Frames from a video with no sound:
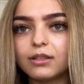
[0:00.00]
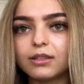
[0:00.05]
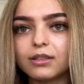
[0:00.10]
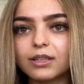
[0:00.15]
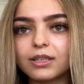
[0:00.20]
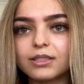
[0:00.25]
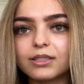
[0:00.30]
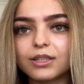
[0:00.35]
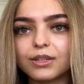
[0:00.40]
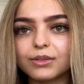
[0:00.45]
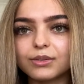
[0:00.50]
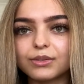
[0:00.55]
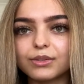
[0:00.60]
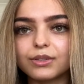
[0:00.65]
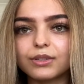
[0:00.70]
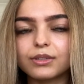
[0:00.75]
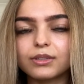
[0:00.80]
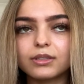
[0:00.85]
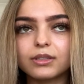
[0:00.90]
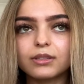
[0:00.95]
That sounds
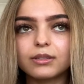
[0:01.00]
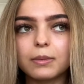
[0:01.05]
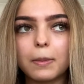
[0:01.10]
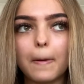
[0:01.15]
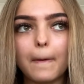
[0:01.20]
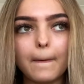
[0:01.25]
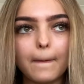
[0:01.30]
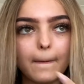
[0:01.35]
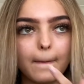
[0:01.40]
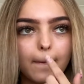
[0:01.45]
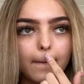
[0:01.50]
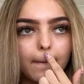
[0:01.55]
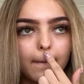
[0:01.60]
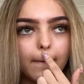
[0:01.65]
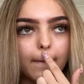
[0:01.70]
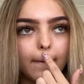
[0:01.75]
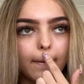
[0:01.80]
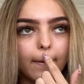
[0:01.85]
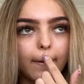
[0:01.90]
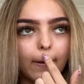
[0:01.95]
good.
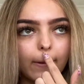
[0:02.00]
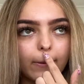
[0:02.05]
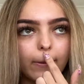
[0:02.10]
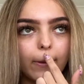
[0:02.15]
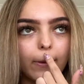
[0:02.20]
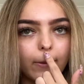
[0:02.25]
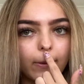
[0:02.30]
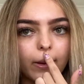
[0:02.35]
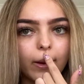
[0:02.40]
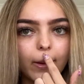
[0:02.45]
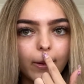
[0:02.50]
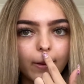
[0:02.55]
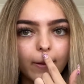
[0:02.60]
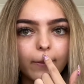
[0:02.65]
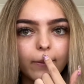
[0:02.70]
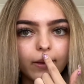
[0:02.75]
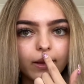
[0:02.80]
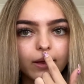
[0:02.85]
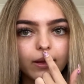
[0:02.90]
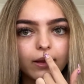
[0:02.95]
I could do with a
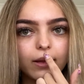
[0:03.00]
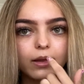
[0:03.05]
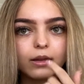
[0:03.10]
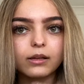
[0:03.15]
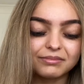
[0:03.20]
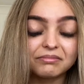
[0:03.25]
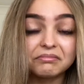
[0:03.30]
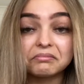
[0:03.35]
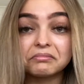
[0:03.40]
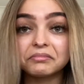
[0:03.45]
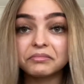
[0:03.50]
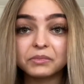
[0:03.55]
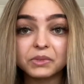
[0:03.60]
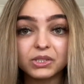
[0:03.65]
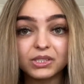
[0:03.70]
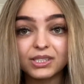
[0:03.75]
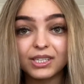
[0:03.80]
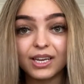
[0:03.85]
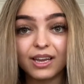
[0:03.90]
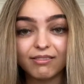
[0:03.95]
coffee.
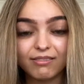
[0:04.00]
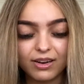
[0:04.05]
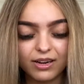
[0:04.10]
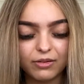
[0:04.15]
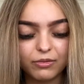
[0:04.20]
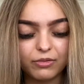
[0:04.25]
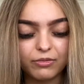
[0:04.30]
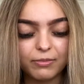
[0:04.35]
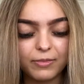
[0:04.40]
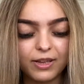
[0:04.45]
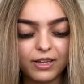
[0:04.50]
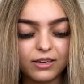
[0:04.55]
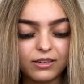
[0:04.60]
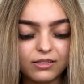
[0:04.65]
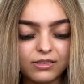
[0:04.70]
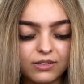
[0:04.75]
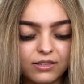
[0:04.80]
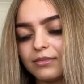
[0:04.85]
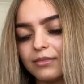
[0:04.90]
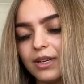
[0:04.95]
Just to get ready with me.
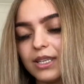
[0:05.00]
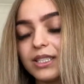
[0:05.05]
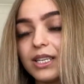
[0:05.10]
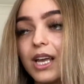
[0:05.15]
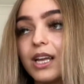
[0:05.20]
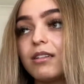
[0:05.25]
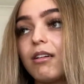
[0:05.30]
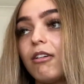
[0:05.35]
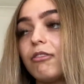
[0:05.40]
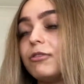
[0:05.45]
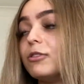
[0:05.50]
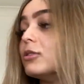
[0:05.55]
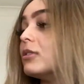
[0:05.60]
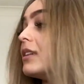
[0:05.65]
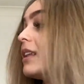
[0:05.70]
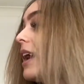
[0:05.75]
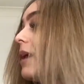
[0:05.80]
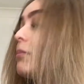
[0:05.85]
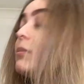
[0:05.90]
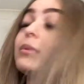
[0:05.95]
I say not full
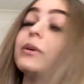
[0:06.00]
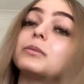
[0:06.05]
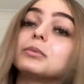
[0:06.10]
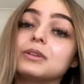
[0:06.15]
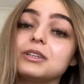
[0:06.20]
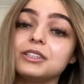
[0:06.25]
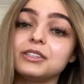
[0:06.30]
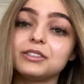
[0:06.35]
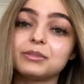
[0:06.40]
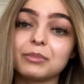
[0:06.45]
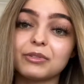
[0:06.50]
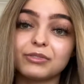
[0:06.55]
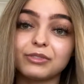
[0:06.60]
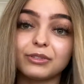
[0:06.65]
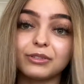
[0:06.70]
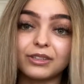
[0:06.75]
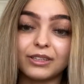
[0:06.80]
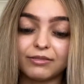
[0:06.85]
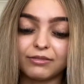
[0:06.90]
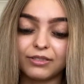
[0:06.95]
glam, but I'm going to use my full
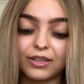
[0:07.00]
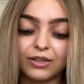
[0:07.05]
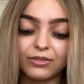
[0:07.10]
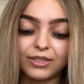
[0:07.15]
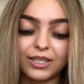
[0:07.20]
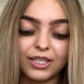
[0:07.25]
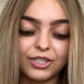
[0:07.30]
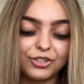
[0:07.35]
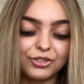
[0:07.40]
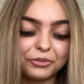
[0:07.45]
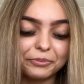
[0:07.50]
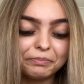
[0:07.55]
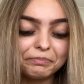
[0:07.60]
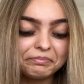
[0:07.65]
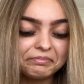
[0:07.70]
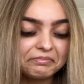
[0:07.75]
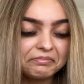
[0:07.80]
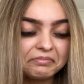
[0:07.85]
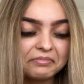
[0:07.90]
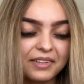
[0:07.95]
glam foundation.
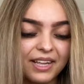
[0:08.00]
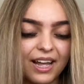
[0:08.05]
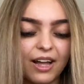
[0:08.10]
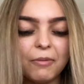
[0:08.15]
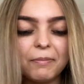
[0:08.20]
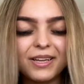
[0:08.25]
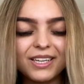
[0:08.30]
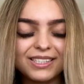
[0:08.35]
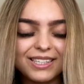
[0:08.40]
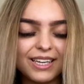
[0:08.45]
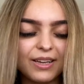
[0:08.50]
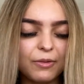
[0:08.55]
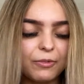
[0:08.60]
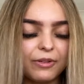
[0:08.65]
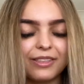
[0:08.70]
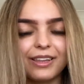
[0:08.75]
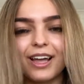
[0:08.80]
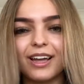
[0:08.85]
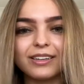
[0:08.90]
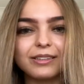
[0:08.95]
I'll mix it in with
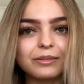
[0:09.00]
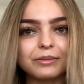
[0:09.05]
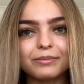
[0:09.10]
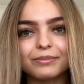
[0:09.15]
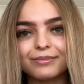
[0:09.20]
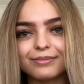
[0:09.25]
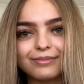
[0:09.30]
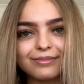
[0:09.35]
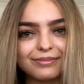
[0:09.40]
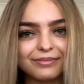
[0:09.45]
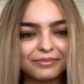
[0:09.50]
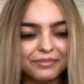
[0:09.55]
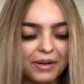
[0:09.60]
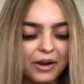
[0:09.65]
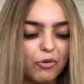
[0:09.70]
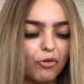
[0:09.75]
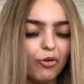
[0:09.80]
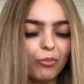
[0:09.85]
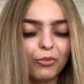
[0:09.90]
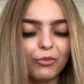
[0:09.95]
like my
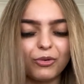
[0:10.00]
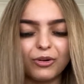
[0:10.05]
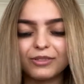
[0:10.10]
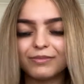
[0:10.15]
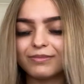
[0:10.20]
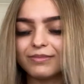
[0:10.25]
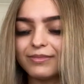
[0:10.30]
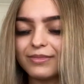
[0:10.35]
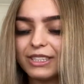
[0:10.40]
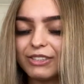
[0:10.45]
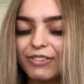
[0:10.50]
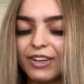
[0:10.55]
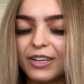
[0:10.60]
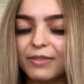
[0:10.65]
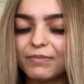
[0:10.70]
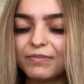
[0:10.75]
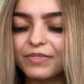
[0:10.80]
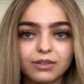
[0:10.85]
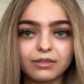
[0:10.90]
normal one. It's fine.